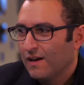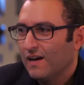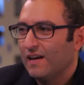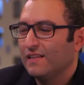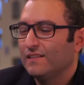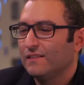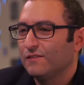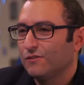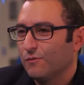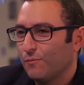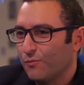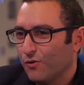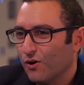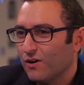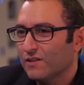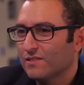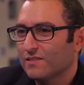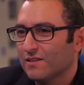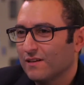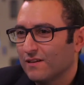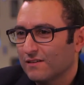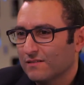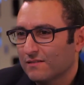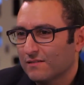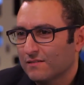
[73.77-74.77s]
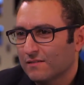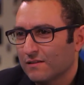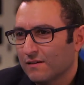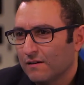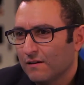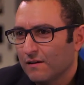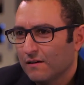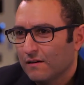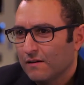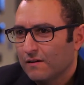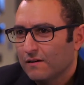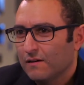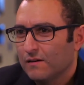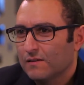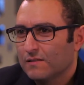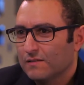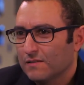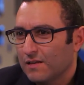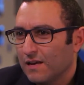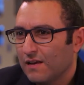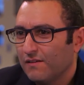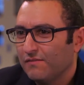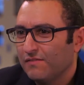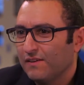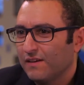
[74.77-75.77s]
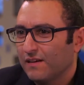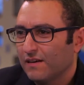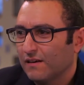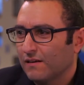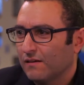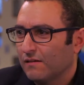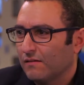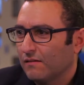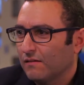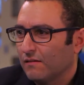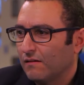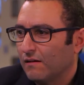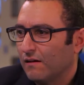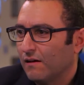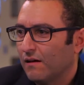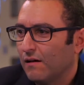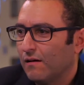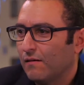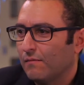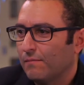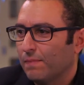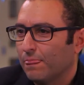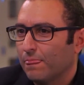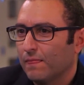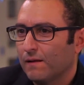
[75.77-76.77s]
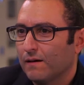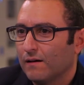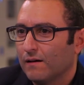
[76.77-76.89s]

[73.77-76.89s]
and in the process, saving on